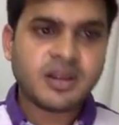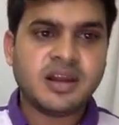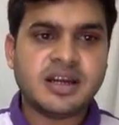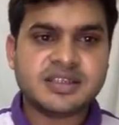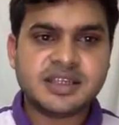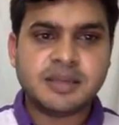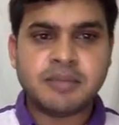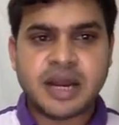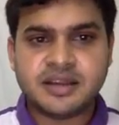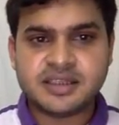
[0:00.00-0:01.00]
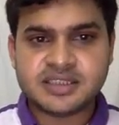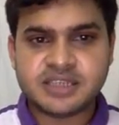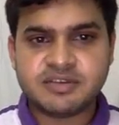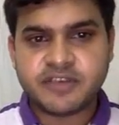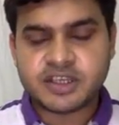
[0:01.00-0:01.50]
Let's say the miner
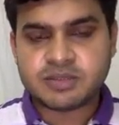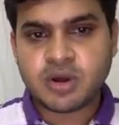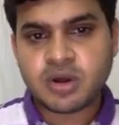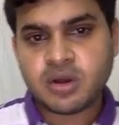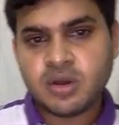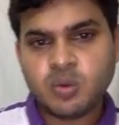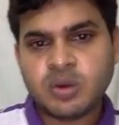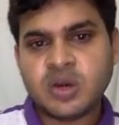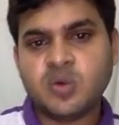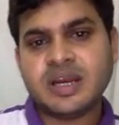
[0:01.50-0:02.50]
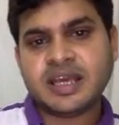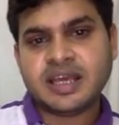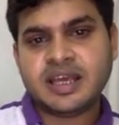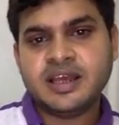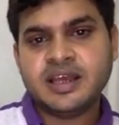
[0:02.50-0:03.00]
received the first block
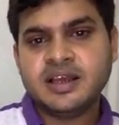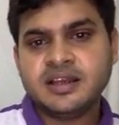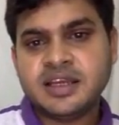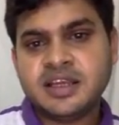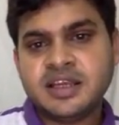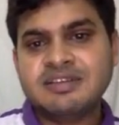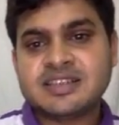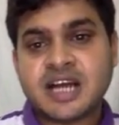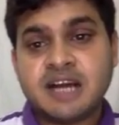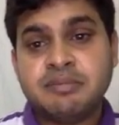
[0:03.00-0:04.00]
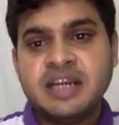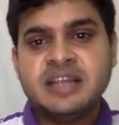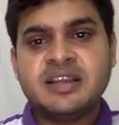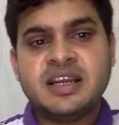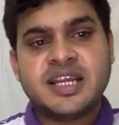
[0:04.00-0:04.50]
101A, then he will start
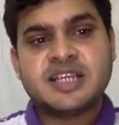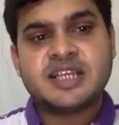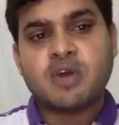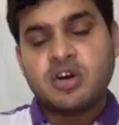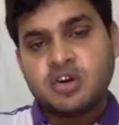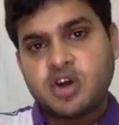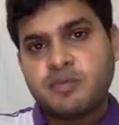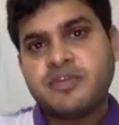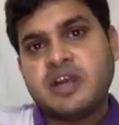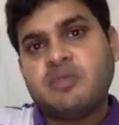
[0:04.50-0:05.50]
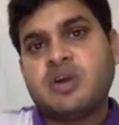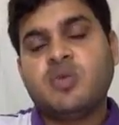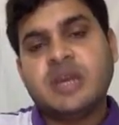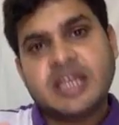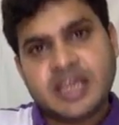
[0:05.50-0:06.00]
building the next block on top of that
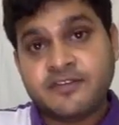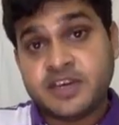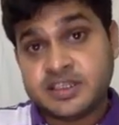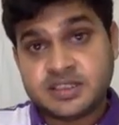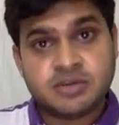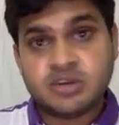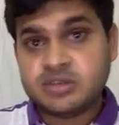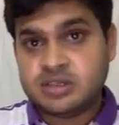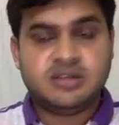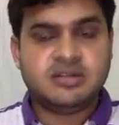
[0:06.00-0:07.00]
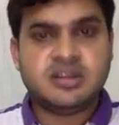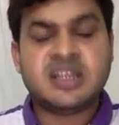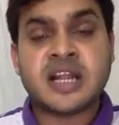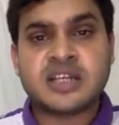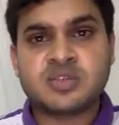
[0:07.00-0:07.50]
101A first, because
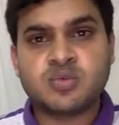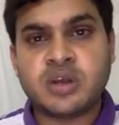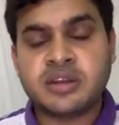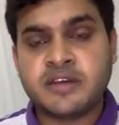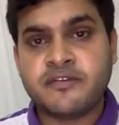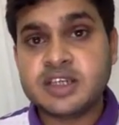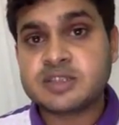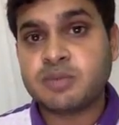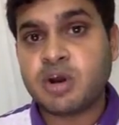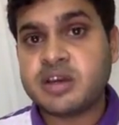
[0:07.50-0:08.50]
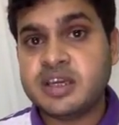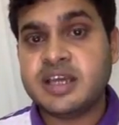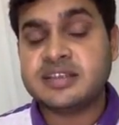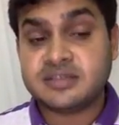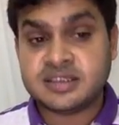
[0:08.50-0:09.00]
that's what the first block he
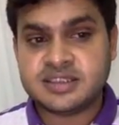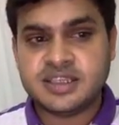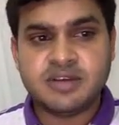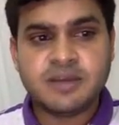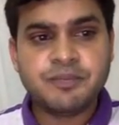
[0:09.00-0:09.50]
has received.